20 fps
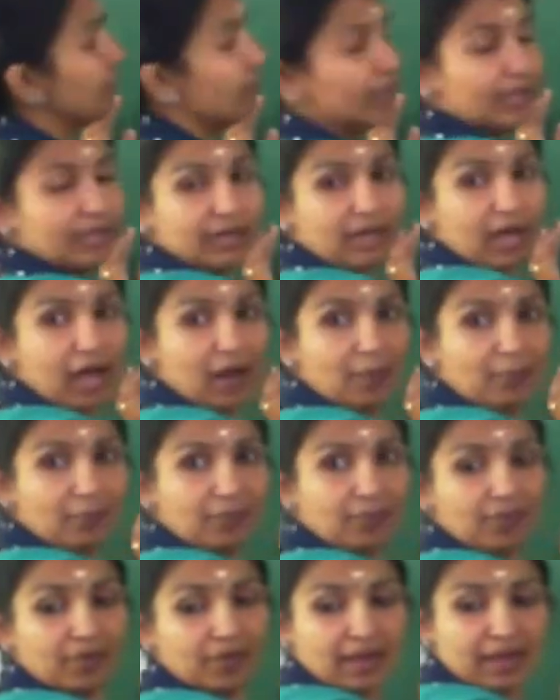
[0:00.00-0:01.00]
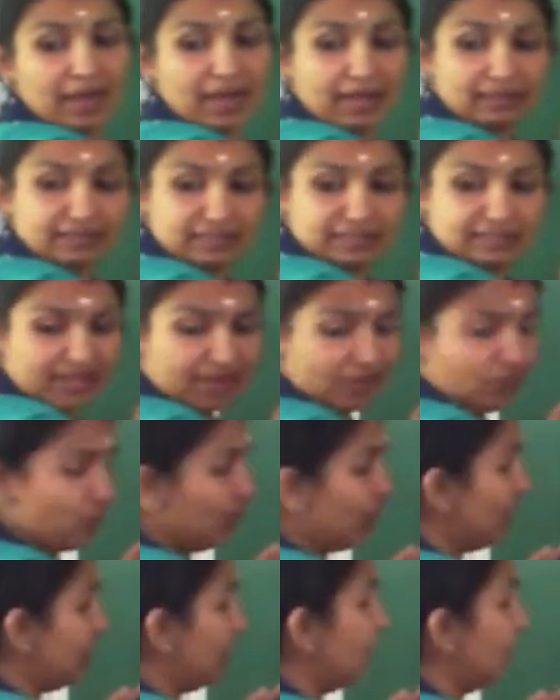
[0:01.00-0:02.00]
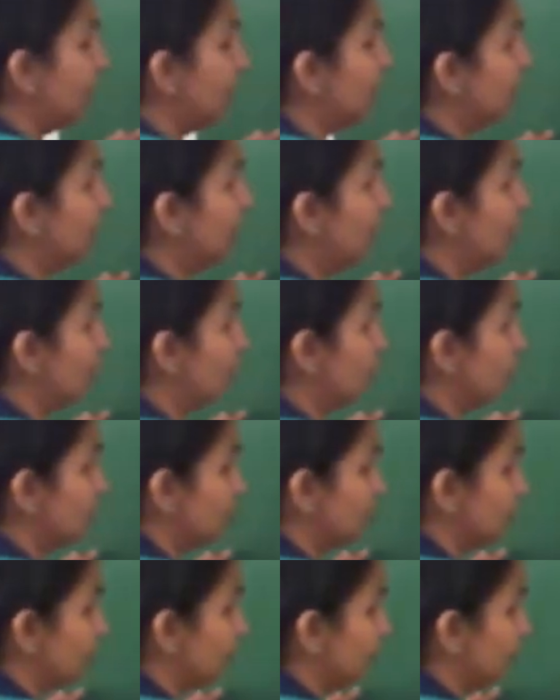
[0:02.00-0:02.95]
in up and the same way down also.